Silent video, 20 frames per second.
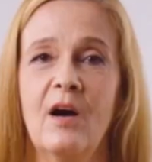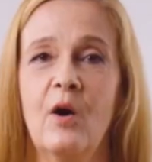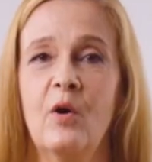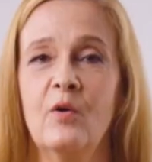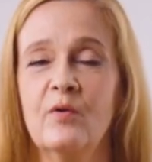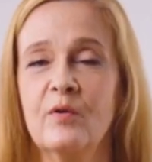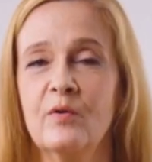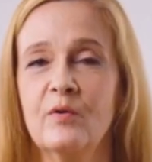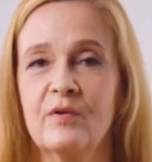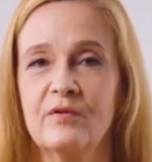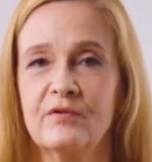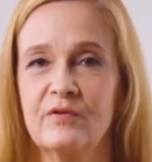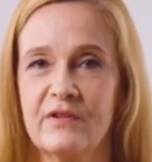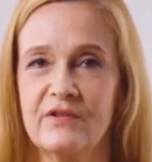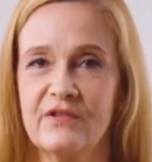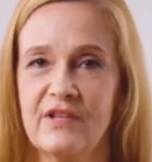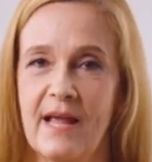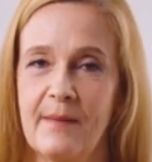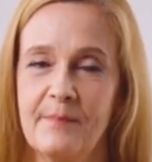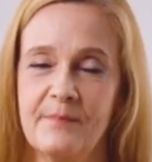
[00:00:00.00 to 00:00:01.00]
oral
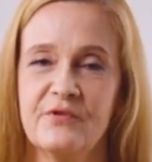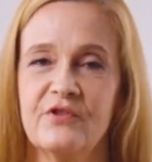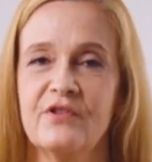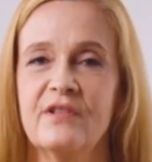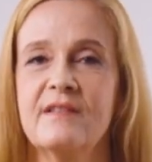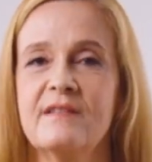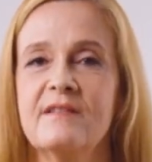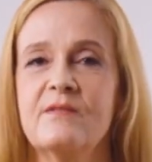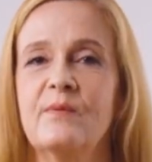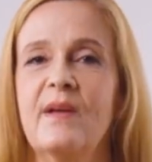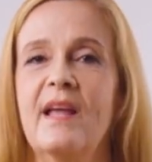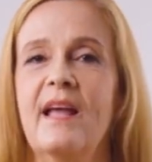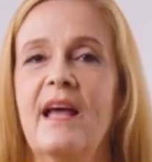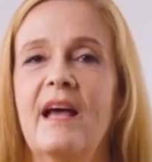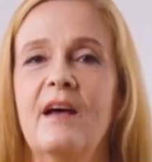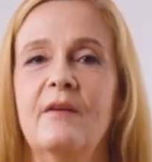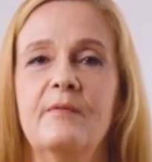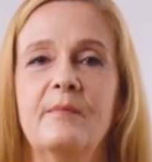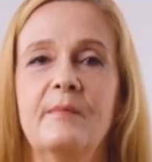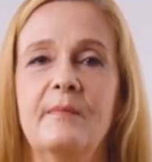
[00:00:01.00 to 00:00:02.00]
contraceptions, we
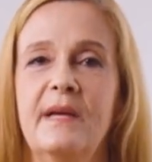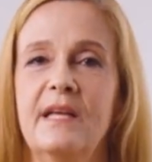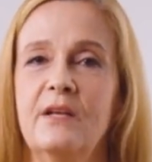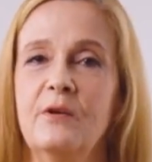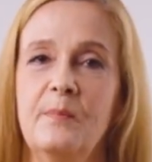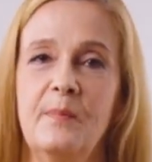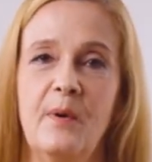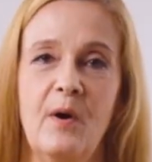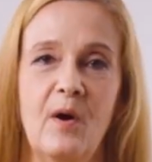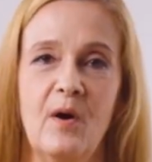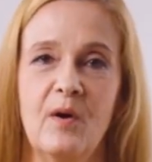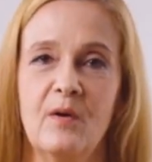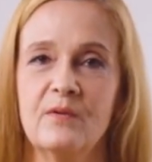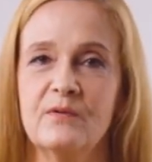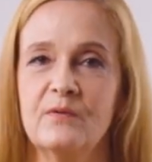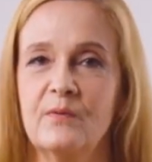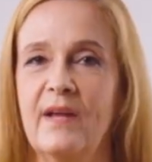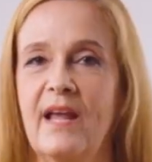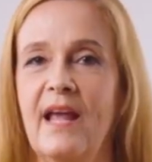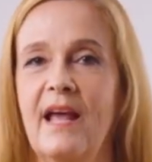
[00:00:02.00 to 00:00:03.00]
have menopause,
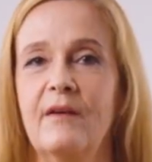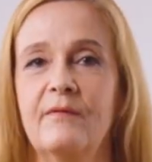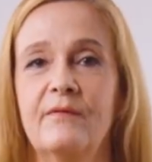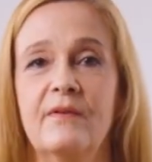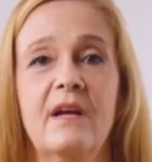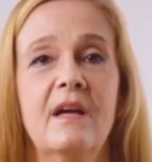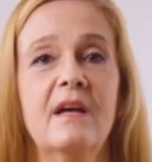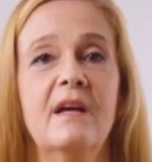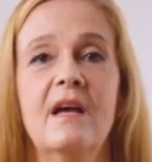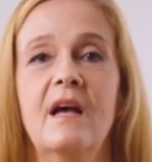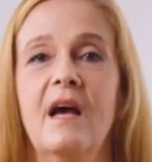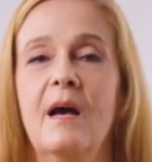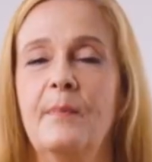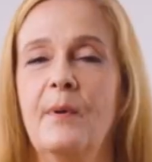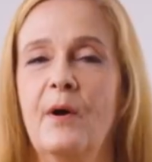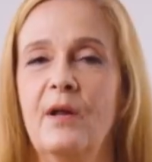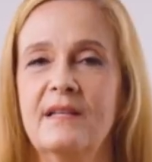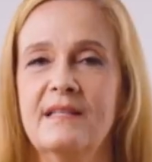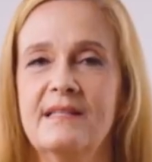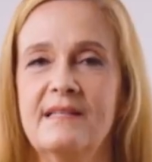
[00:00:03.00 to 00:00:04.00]
we have
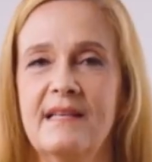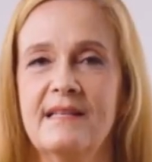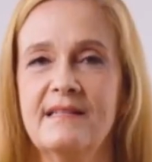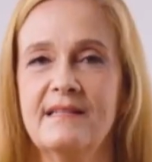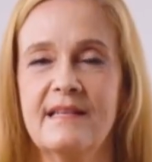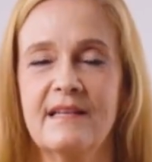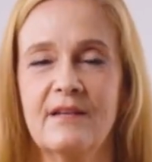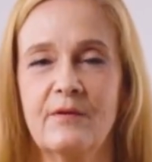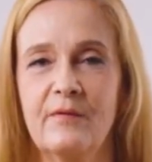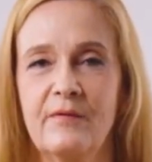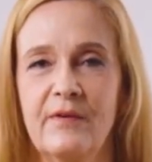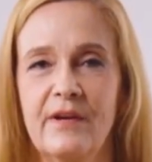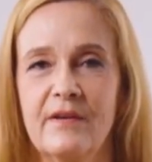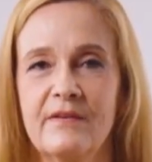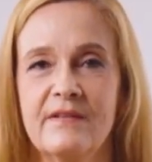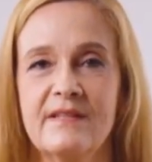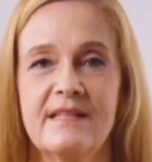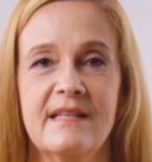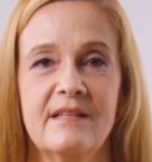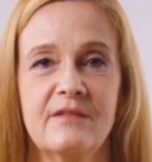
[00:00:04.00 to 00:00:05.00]
polycystic
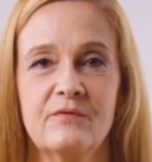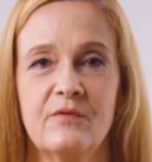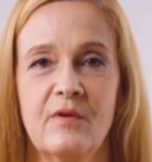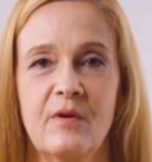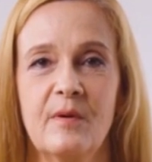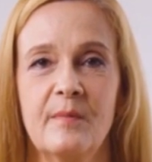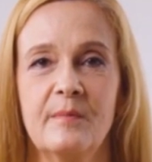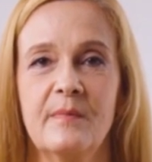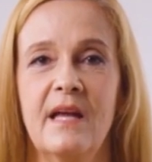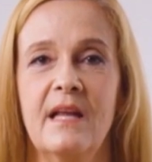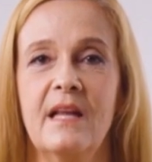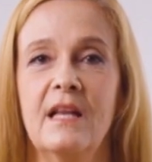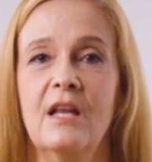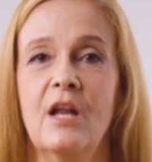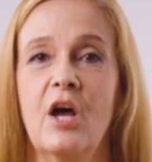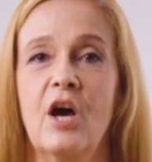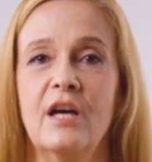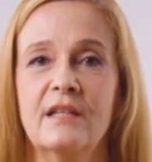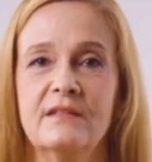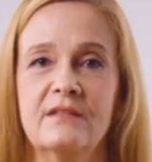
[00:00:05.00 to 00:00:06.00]
ovarian syndrome, and
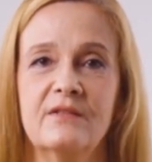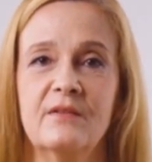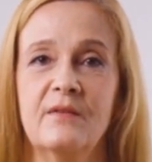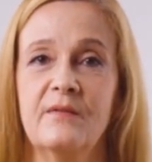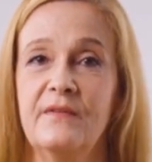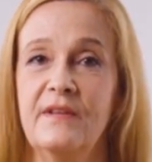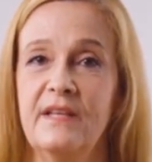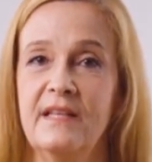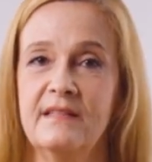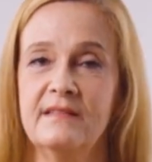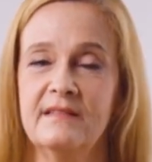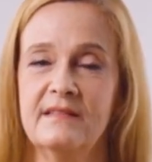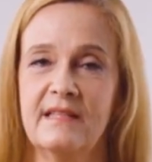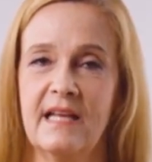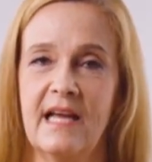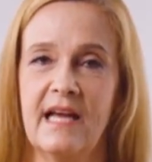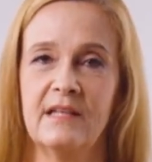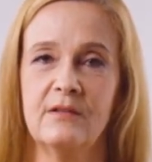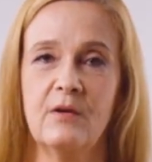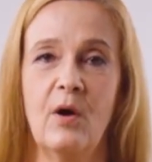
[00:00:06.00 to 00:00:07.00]
lots of things
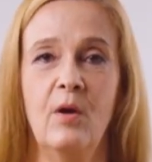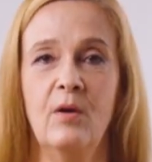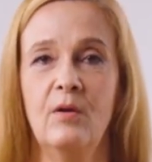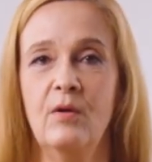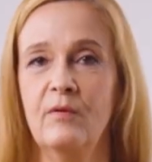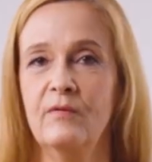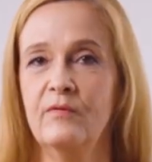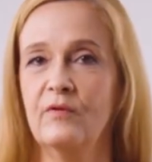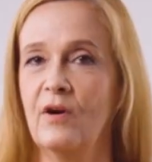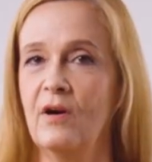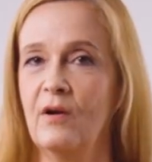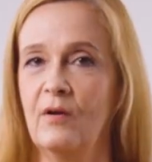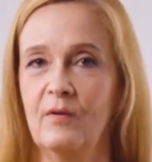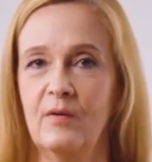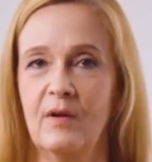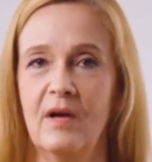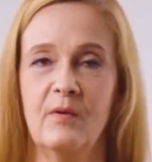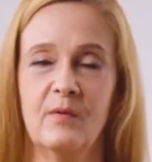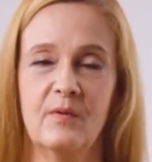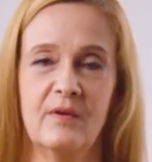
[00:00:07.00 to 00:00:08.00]
that all over
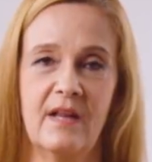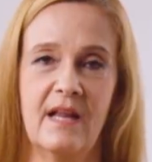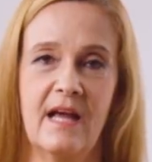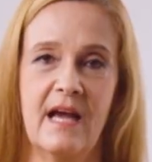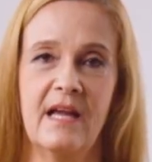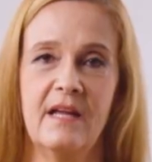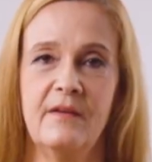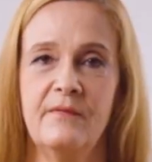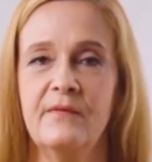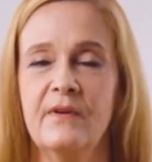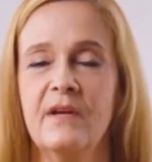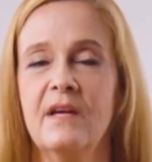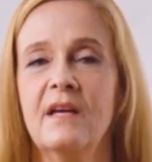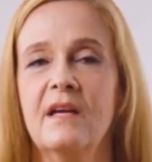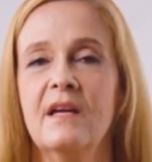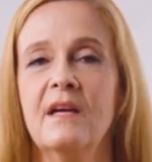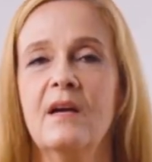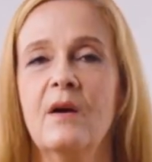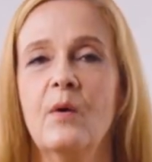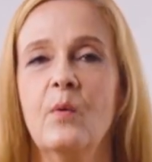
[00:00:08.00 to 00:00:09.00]
our life
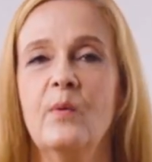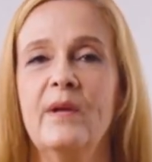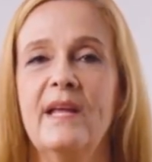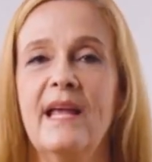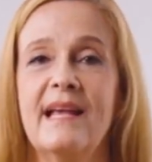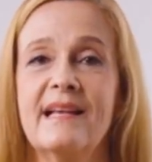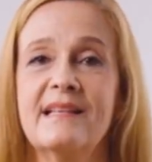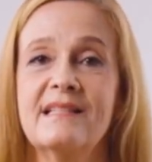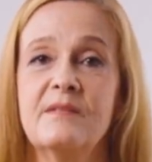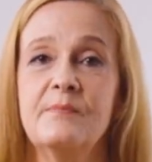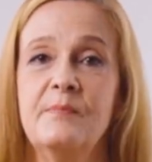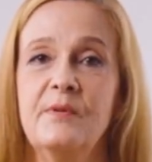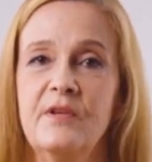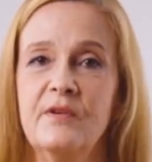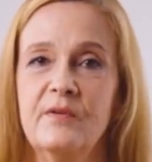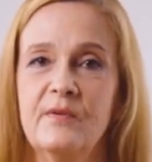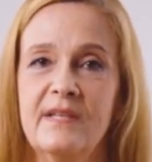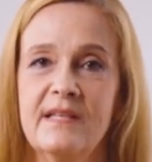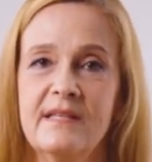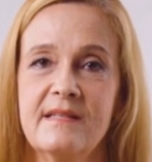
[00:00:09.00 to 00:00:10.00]
we
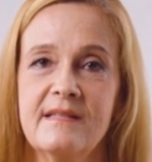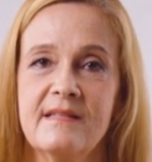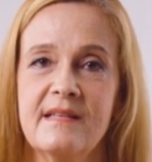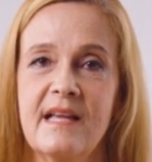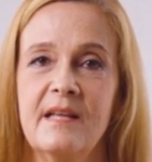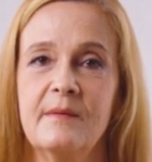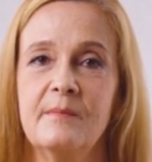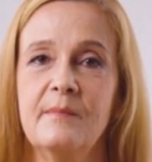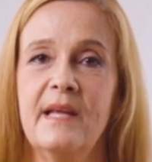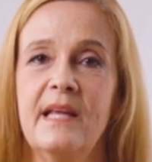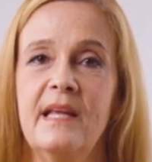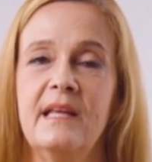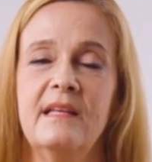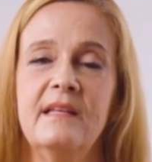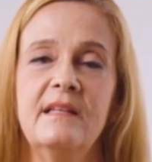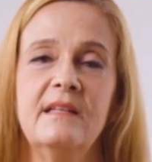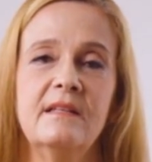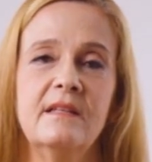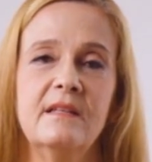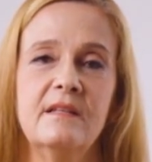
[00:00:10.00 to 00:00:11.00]
experience and
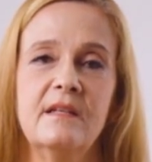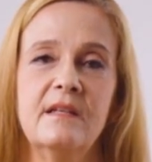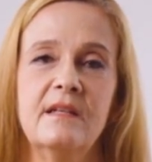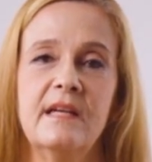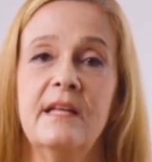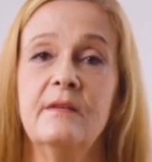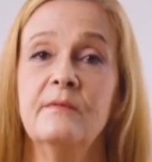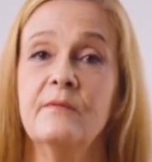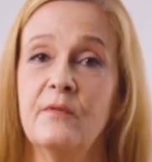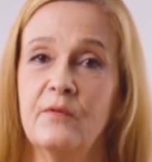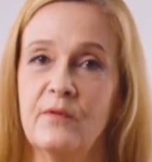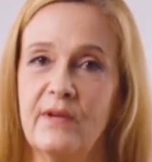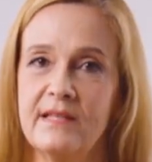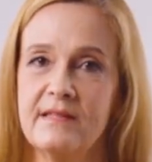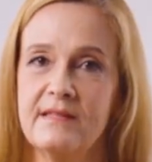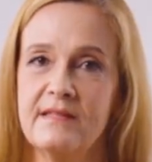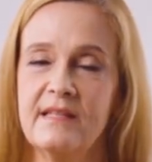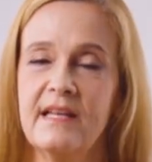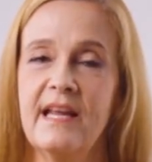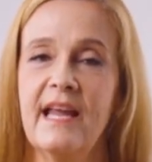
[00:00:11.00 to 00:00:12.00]
may
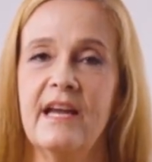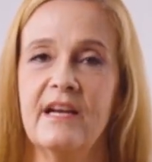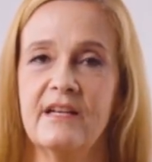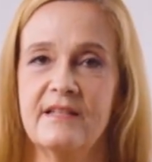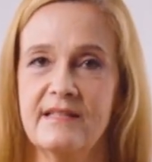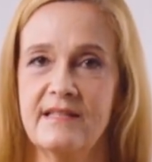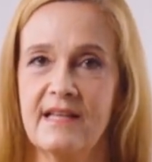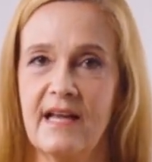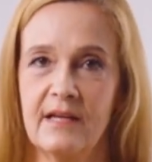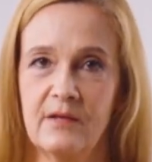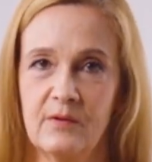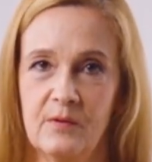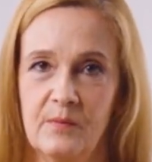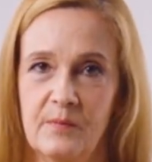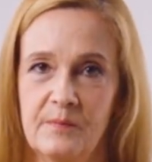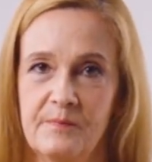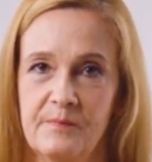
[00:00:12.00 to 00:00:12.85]
influence the hair cycle.